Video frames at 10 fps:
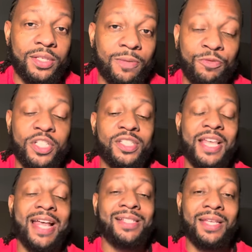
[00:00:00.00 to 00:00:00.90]
and since
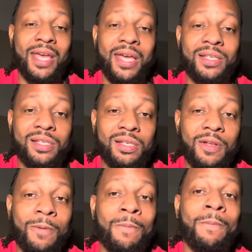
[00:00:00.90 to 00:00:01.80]
that's the case,
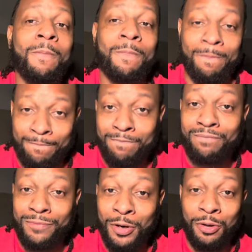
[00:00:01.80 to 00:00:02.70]

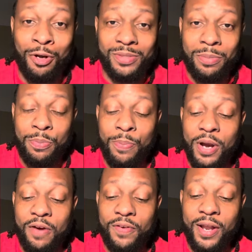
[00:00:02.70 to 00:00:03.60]
Oklahoma's got to be
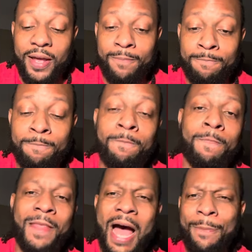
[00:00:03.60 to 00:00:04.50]
prepared for that.
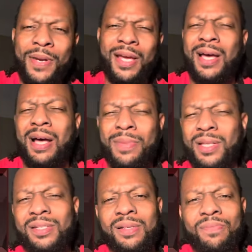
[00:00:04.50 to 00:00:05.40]
Hop in the
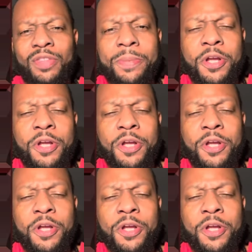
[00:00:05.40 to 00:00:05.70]
comments. Let me know